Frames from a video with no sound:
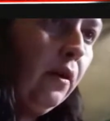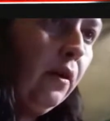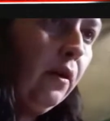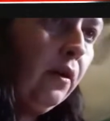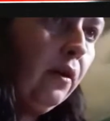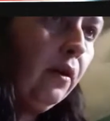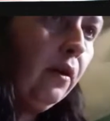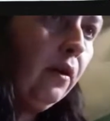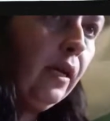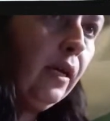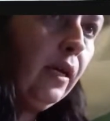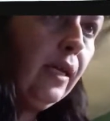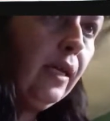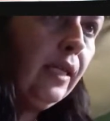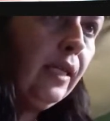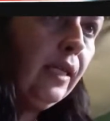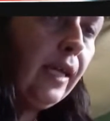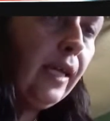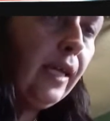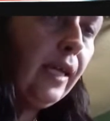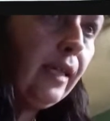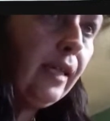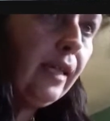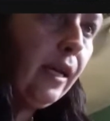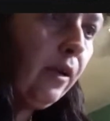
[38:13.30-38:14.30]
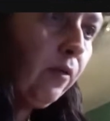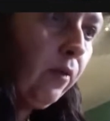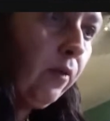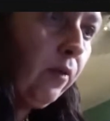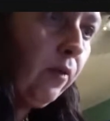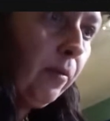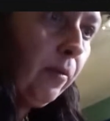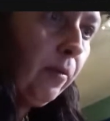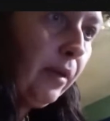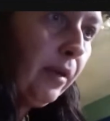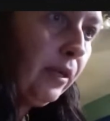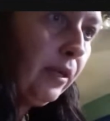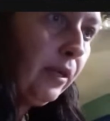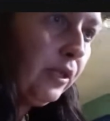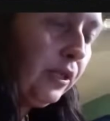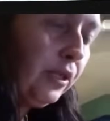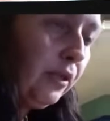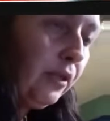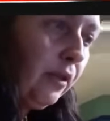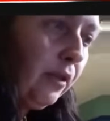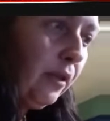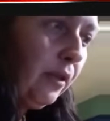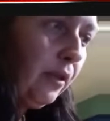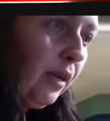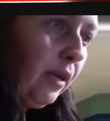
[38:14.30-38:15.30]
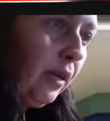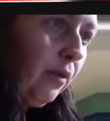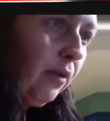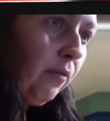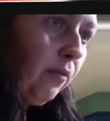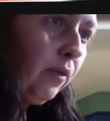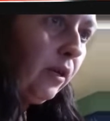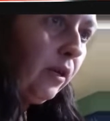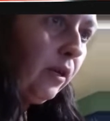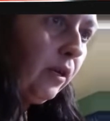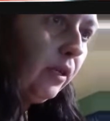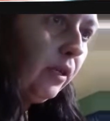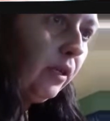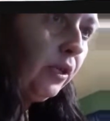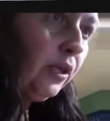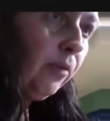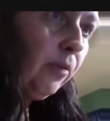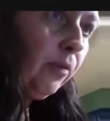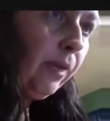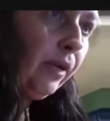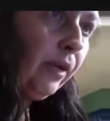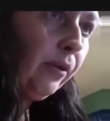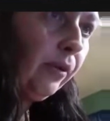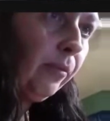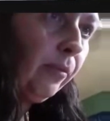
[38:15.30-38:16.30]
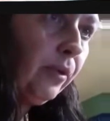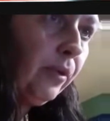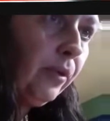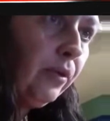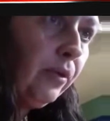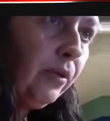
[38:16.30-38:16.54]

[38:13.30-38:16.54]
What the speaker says: It's like they don't want me, they don't want to show me her music